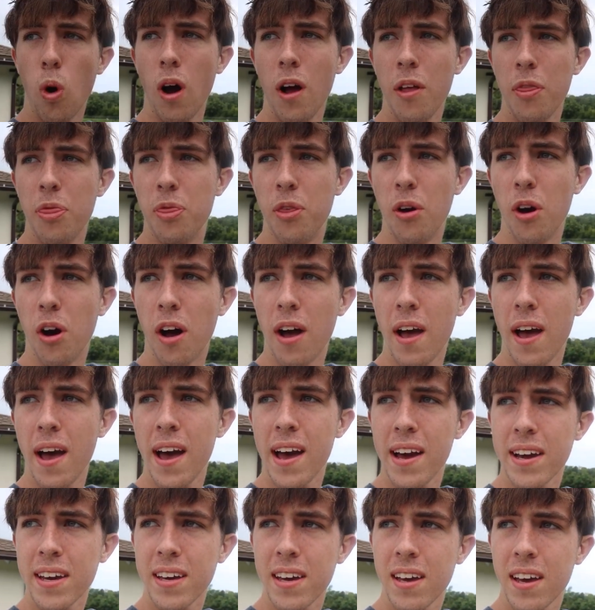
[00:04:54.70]
What the
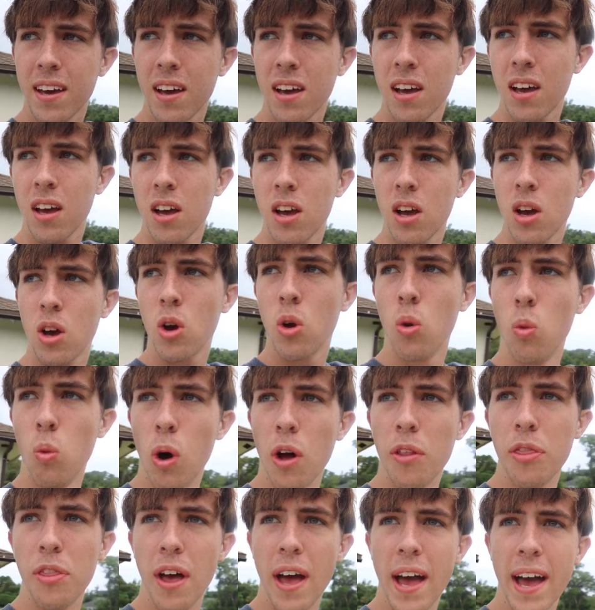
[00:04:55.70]
heck?
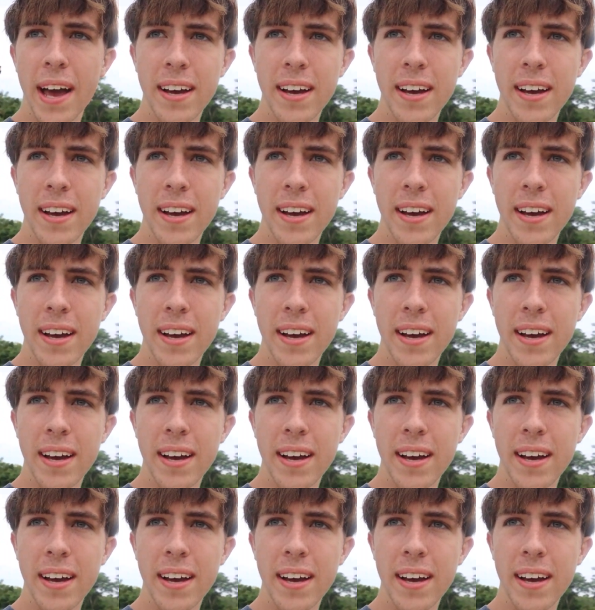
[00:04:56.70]
What the